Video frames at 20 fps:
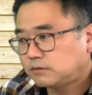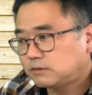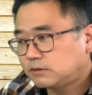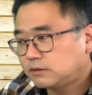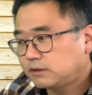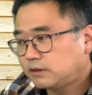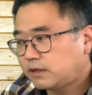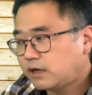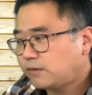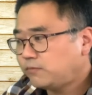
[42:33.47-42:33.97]

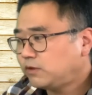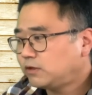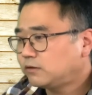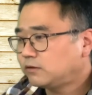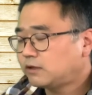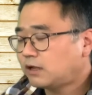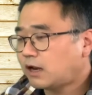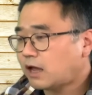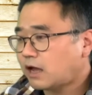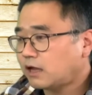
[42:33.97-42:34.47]
came into
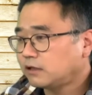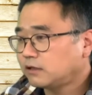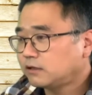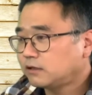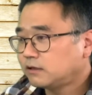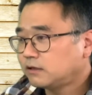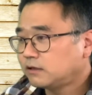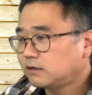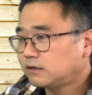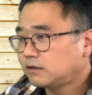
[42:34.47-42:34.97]
the land,
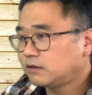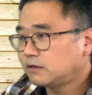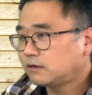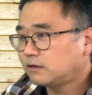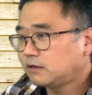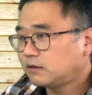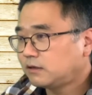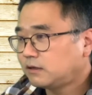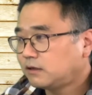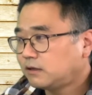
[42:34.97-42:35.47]

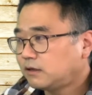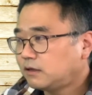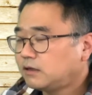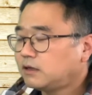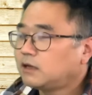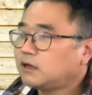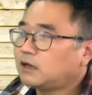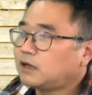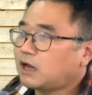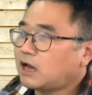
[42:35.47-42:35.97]

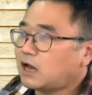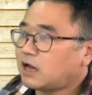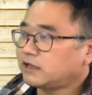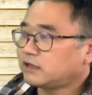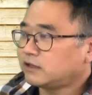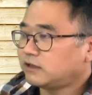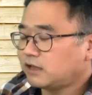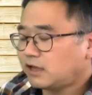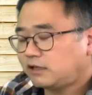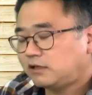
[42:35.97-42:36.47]
and the
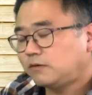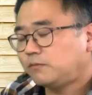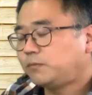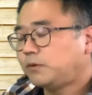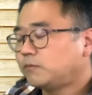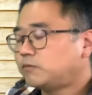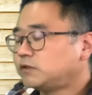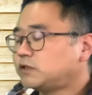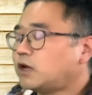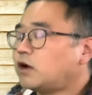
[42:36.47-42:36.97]
native
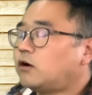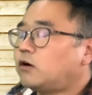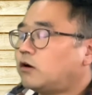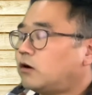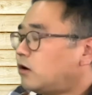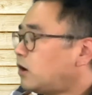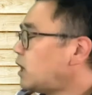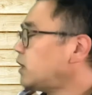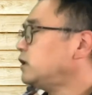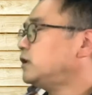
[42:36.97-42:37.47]
people said, "Oh,
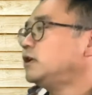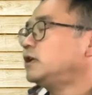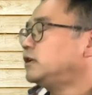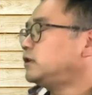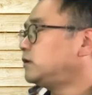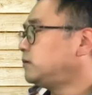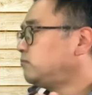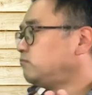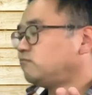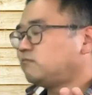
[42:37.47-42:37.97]
I need
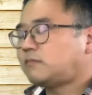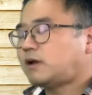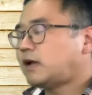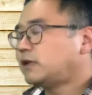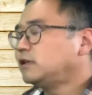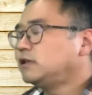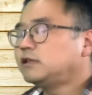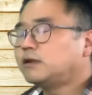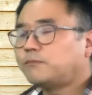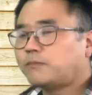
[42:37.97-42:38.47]

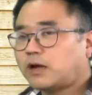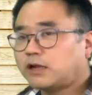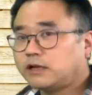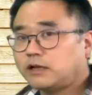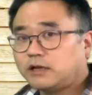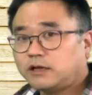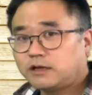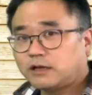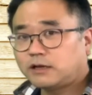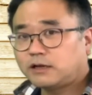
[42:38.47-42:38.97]
the money
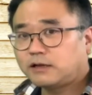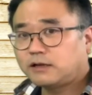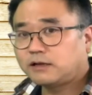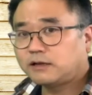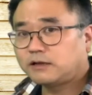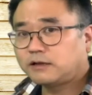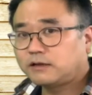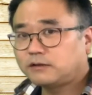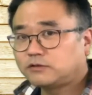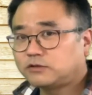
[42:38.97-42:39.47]

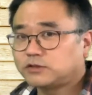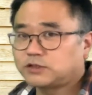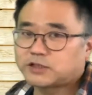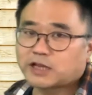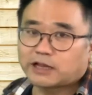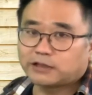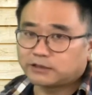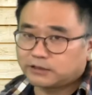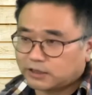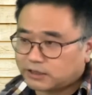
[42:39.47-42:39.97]
to
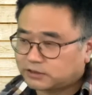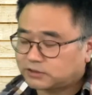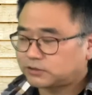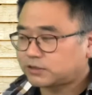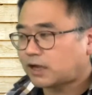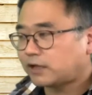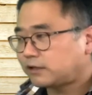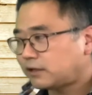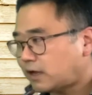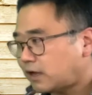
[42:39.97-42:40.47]
start this,
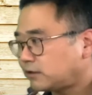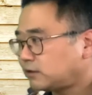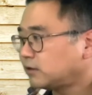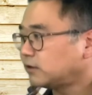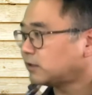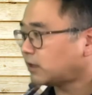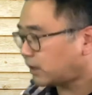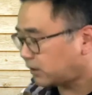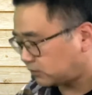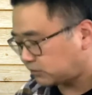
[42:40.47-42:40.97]
start that,
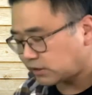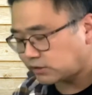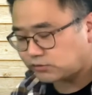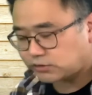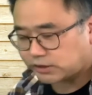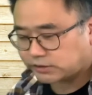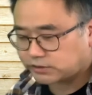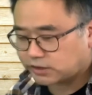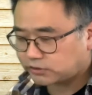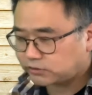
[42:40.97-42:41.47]
etc.,
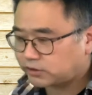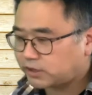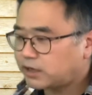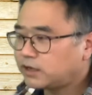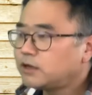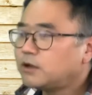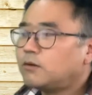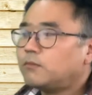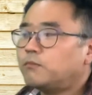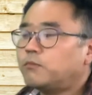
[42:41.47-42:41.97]
etc."
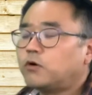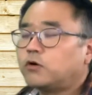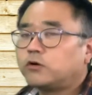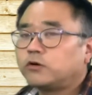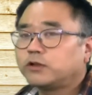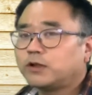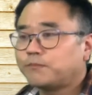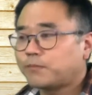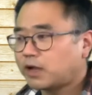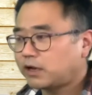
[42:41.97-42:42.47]
Borrow
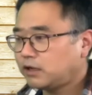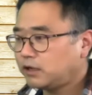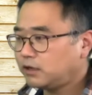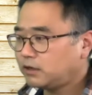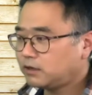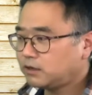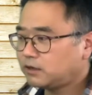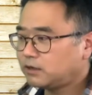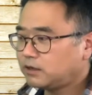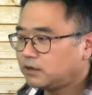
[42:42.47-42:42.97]
the money,
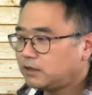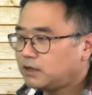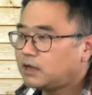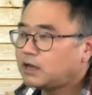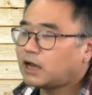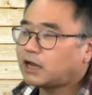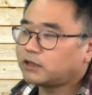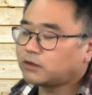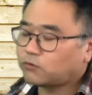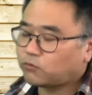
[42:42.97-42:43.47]

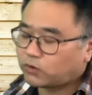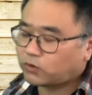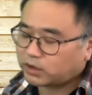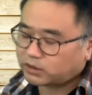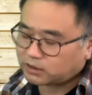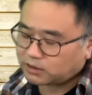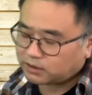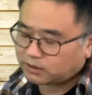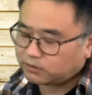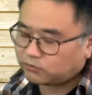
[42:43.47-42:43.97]
and then when
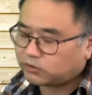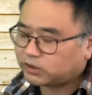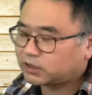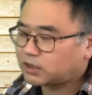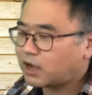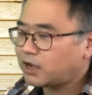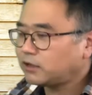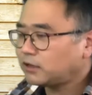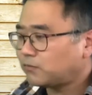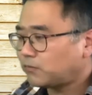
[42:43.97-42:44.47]
they
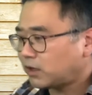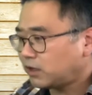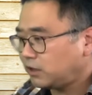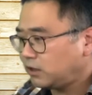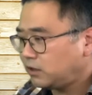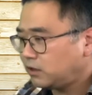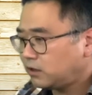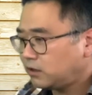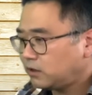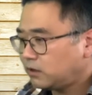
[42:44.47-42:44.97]
return the money,
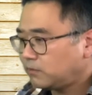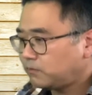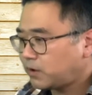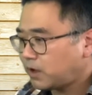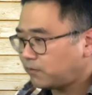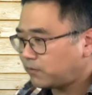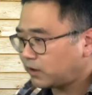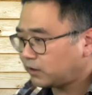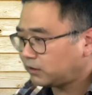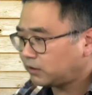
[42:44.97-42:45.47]
pay
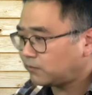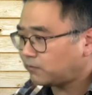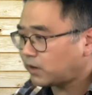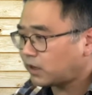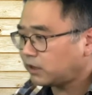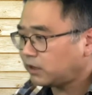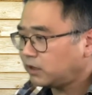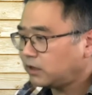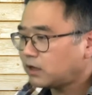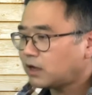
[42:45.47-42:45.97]
back the
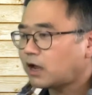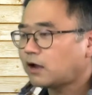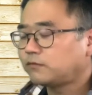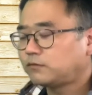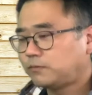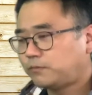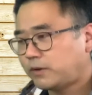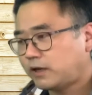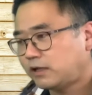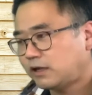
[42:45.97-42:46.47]
money, have to
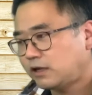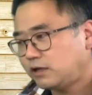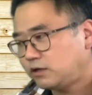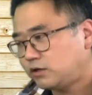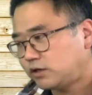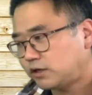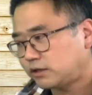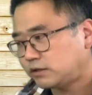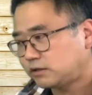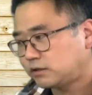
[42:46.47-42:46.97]
pay the
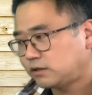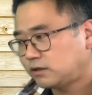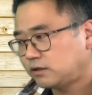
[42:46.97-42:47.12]
interest.